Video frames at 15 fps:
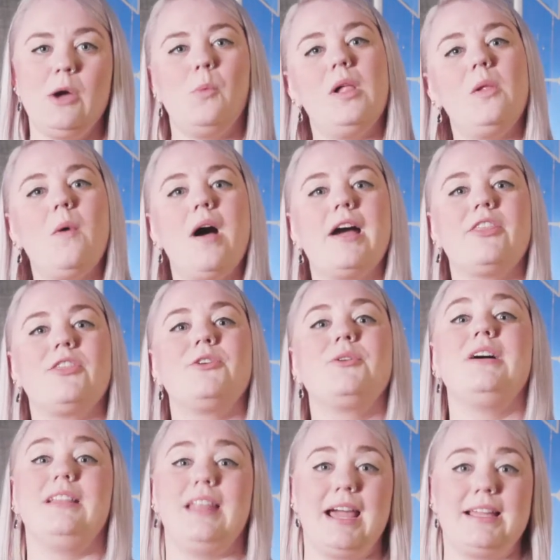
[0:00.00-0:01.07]
We'll walk through
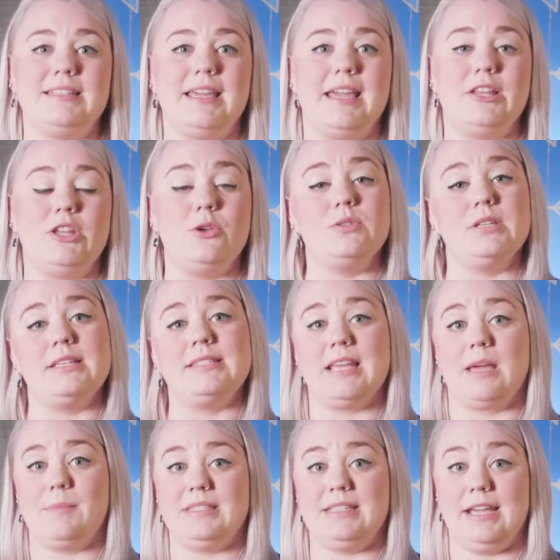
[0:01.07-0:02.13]
collecting and using
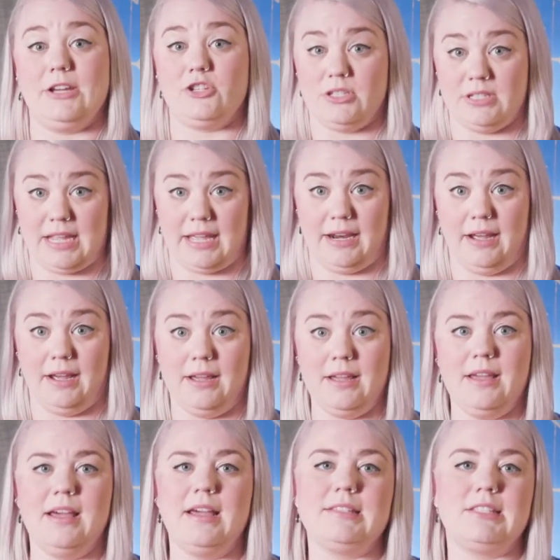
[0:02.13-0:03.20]
segmentation data,
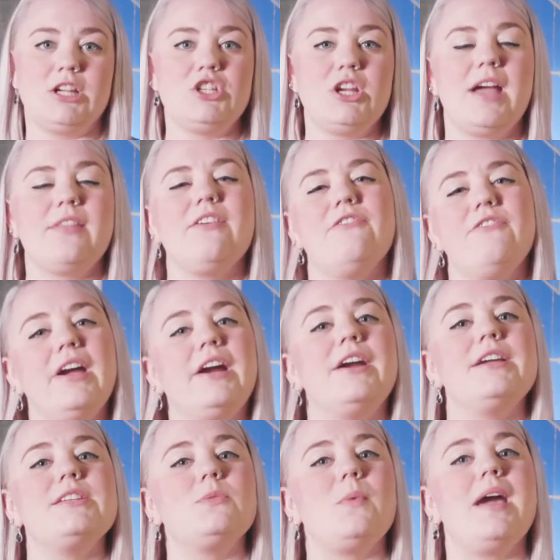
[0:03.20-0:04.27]
touching on the
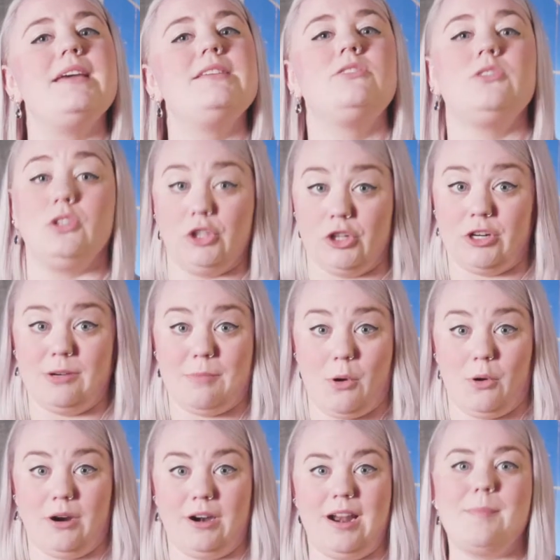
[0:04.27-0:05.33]
various ways to learn
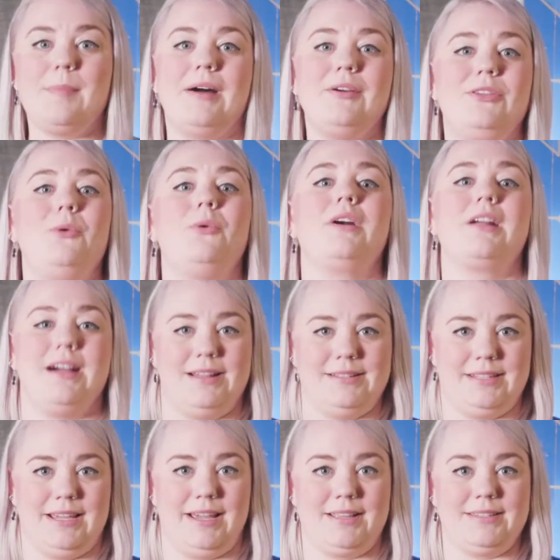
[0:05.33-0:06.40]
more about your
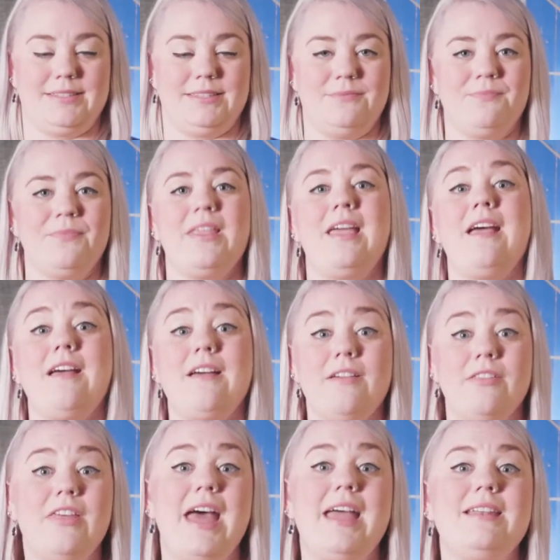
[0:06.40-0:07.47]
contacts.
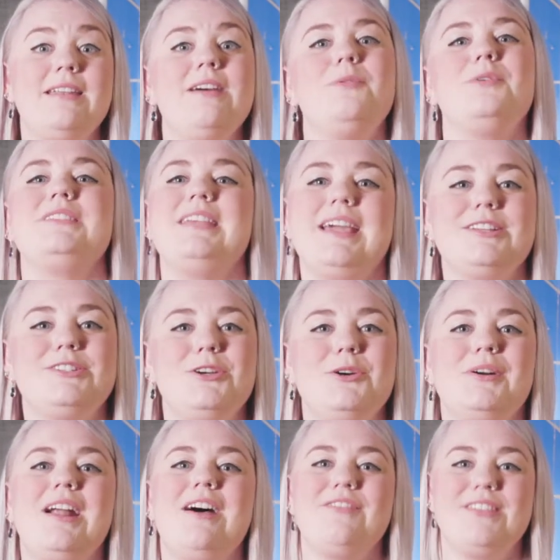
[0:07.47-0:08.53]
Then, we'll take a
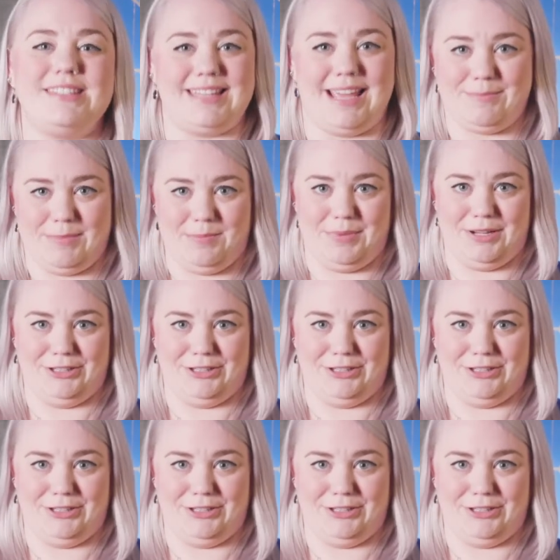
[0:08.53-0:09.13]
tour of the Segment